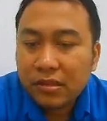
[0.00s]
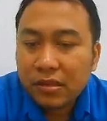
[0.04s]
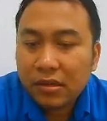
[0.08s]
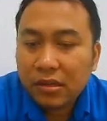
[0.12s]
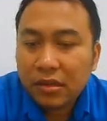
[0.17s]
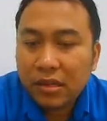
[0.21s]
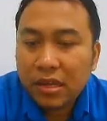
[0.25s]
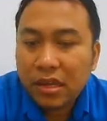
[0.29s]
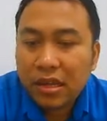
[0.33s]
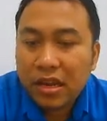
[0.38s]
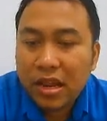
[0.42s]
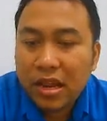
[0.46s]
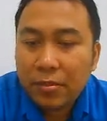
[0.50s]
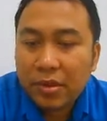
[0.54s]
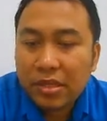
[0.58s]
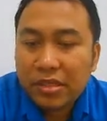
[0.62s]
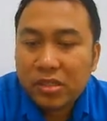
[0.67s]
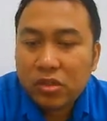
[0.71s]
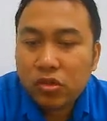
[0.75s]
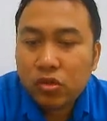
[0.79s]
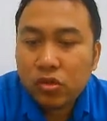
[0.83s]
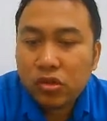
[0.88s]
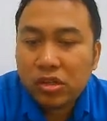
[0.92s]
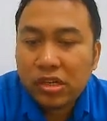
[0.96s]
Okay, that
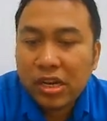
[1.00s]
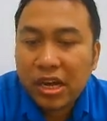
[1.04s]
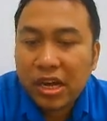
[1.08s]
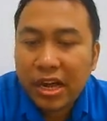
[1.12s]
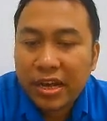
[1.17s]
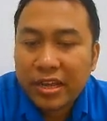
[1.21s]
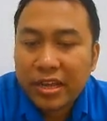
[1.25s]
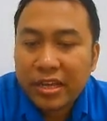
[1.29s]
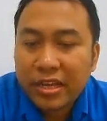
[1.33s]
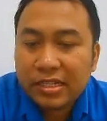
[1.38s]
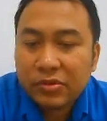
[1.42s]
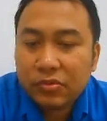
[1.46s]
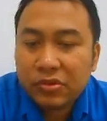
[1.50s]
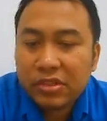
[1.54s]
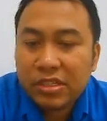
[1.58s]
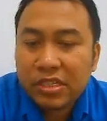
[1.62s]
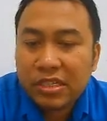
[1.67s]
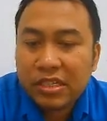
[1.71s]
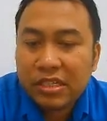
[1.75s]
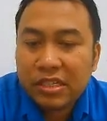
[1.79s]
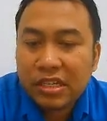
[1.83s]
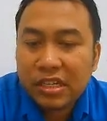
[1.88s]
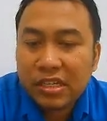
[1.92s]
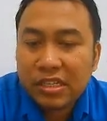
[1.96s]
means choose the highest, which
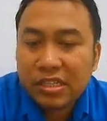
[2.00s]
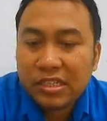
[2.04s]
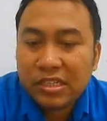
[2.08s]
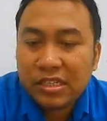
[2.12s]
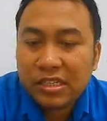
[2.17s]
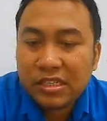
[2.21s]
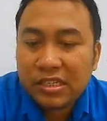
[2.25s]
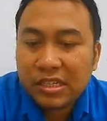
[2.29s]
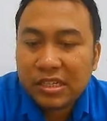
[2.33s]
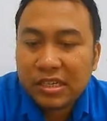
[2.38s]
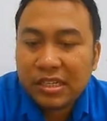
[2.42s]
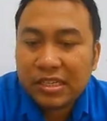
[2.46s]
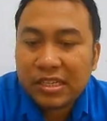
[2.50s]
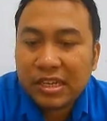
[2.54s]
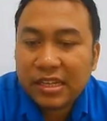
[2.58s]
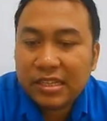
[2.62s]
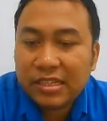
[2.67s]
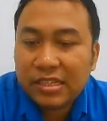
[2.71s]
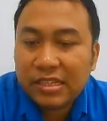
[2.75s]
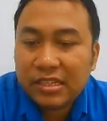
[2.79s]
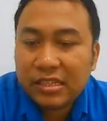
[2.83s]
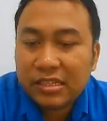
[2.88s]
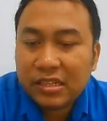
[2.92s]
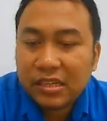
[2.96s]
is this
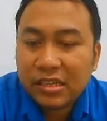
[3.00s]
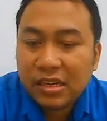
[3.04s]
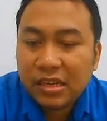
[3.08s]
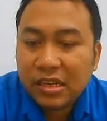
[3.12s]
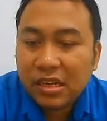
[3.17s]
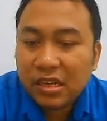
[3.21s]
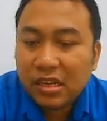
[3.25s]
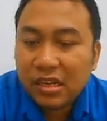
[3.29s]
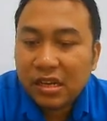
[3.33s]
answer.